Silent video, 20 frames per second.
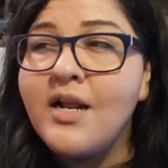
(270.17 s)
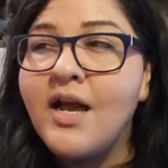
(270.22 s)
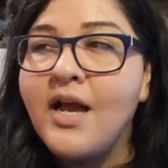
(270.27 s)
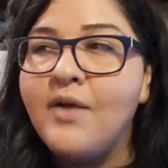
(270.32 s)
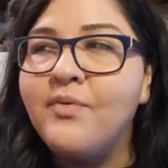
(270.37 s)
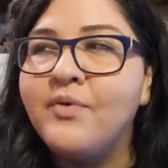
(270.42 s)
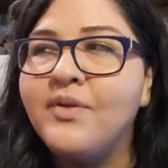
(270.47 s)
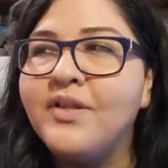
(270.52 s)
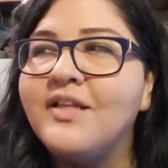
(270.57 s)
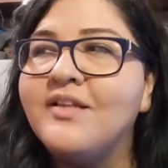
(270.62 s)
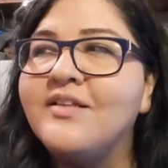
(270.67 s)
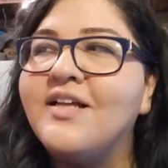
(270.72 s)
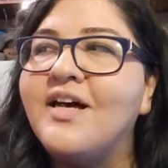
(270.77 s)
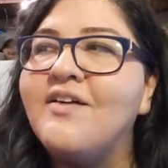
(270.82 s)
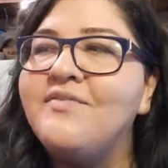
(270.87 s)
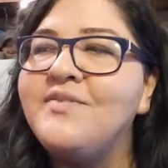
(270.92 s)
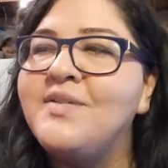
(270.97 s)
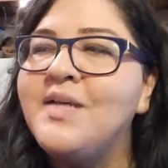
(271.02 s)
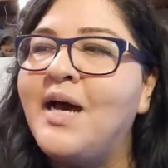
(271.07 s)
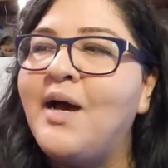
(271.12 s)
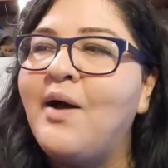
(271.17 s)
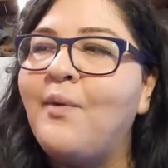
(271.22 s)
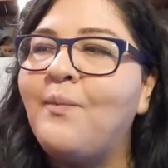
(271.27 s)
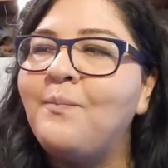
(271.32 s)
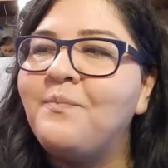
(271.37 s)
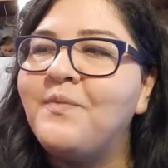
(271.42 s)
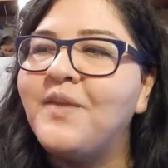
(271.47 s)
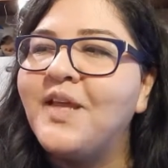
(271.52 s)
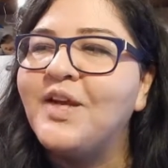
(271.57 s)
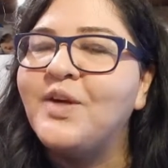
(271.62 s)
I really loved how
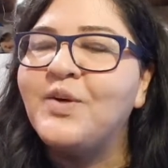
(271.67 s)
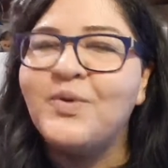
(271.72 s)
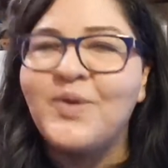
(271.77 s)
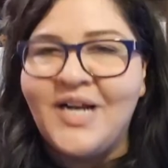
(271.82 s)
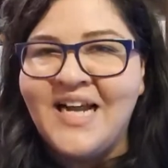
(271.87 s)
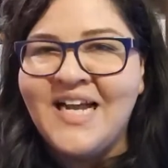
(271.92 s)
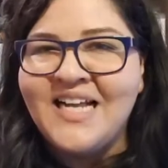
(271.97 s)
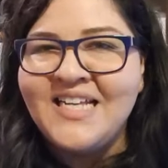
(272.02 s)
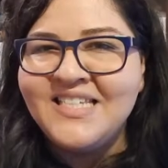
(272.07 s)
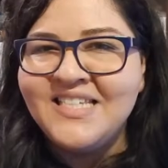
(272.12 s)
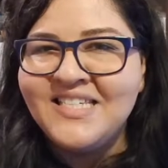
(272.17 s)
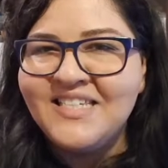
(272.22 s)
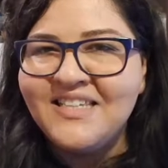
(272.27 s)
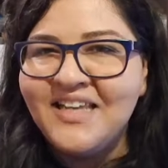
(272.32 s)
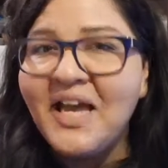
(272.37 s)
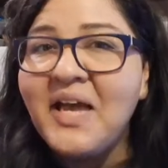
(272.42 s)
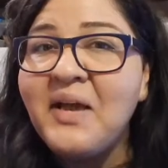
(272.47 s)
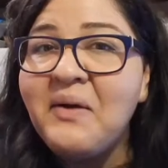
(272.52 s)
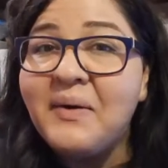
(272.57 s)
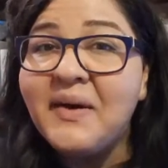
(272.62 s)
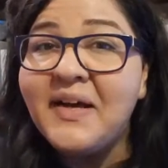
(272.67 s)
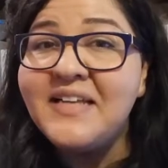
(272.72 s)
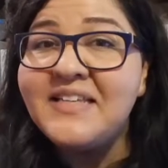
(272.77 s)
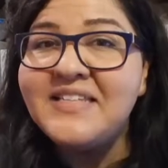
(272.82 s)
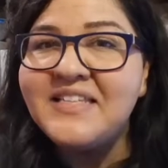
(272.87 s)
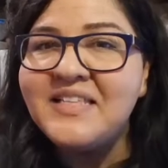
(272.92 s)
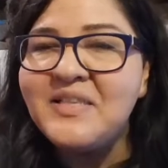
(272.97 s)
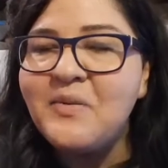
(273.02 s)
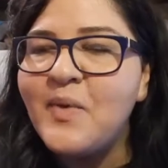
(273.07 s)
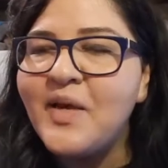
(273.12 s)
like crass it
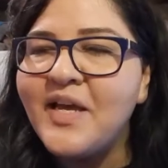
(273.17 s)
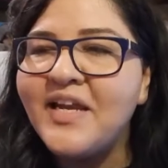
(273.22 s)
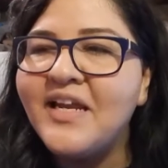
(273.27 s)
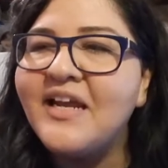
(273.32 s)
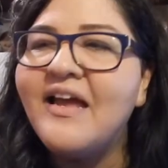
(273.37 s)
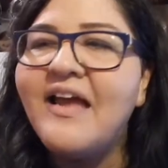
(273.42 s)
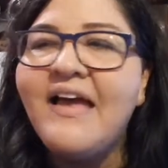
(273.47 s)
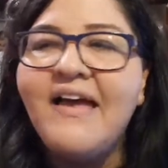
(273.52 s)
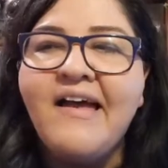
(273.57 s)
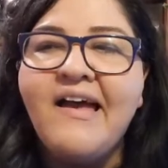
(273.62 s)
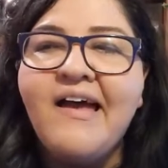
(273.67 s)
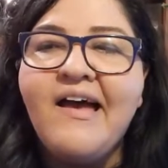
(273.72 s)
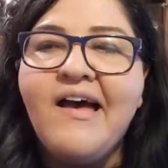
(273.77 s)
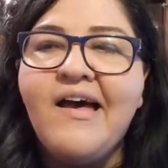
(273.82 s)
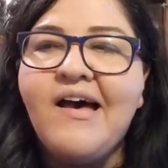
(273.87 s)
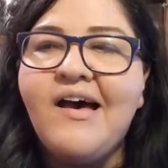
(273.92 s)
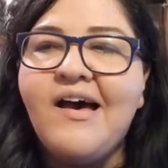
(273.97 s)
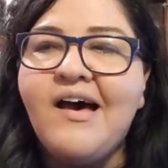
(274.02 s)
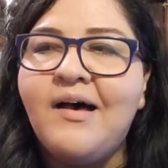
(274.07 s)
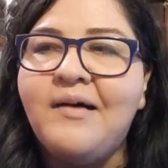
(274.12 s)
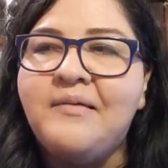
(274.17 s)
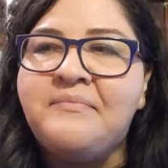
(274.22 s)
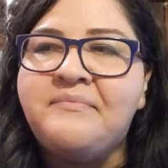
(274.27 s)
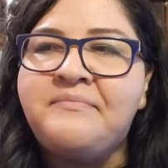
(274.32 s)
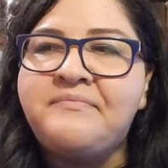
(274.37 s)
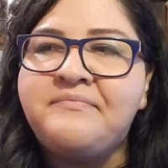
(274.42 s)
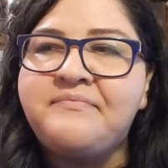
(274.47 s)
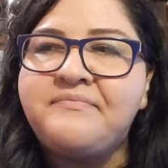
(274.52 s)
was in the beginning. Um,